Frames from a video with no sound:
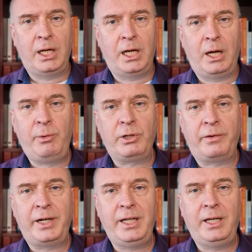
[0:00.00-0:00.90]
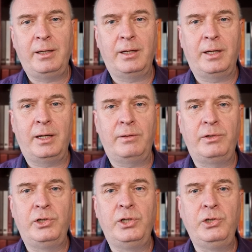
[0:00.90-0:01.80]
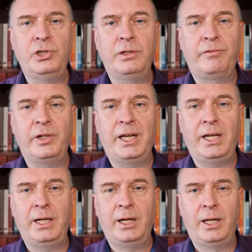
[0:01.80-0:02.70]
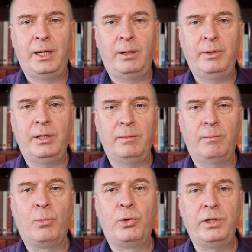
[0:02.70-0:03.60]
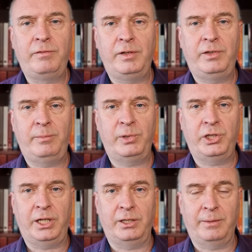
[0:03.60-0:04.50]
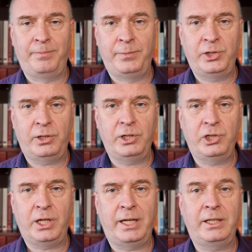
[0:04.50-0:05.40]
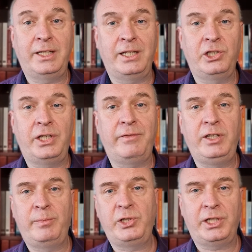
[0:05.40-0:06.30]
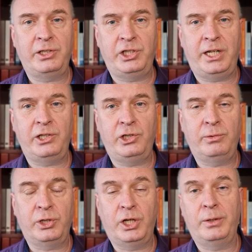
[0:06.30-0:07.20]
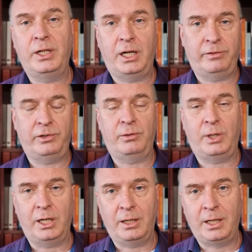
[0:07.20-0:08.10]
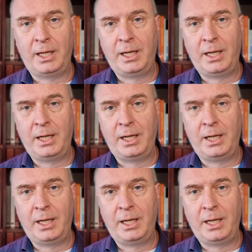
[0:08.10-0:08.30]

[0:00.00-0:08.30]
will already reduce the forgetting with more than 50%. So there's a 70% chance you will know it after a while.